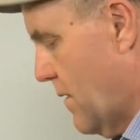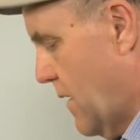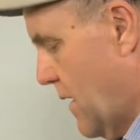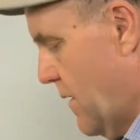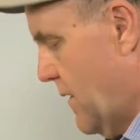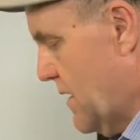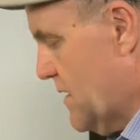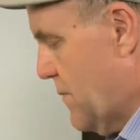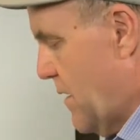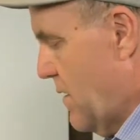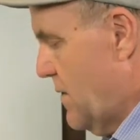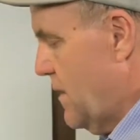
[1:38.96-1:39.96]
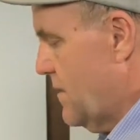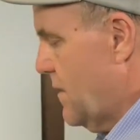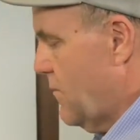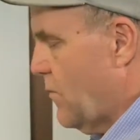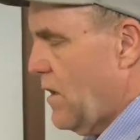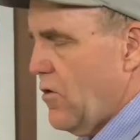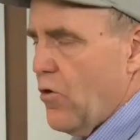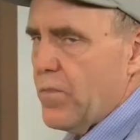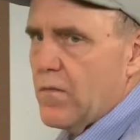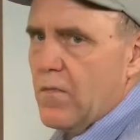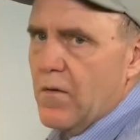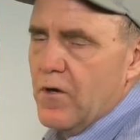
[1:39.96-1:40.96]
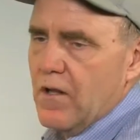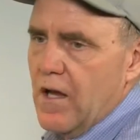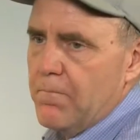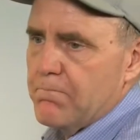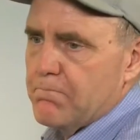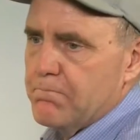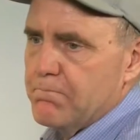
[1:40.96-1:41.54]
And that's about it. And when I open my mill up,